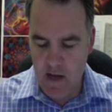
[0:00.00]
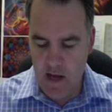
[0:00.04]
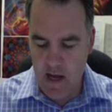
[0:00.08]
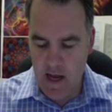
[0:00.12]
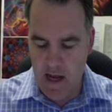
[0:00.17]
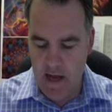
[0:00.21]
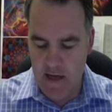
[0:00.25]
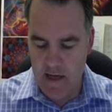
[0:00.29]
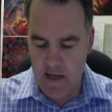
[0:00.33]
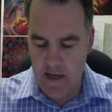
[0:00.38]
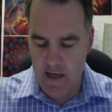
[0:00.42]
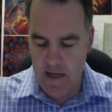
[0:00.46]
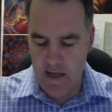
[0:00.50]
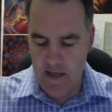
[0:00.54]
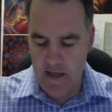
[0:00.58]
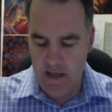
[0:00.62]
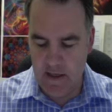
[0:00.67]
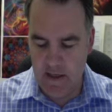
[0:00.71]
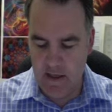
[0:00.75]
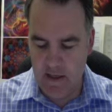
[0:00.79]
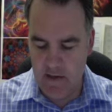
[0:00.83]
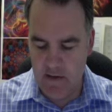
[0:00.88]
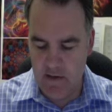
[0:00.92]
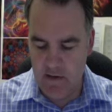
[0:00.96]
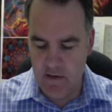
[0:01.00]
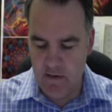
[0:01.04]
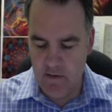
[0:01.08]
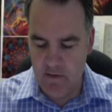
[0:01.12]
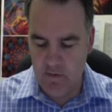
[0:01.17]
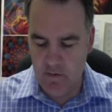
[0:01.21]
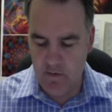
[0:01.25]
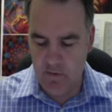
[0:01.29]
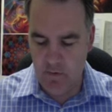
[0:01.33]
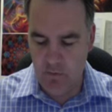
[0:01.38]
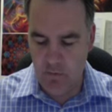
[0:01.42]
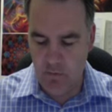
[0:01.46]
And n again
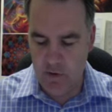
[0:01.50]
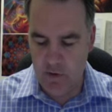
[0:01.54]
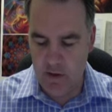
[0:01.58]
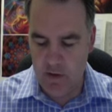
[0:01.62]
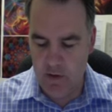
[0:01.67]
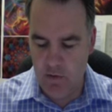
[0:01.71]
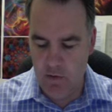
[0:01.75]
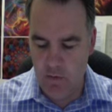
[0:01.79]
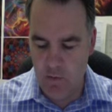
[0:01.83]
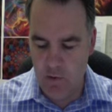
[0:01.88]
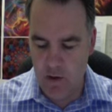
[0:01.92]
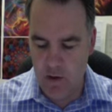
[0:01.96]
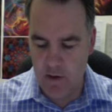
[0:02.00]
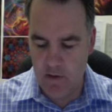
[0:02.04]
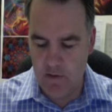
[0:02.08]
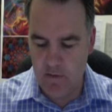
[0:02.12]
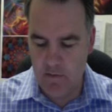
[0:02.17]
is 3, 1.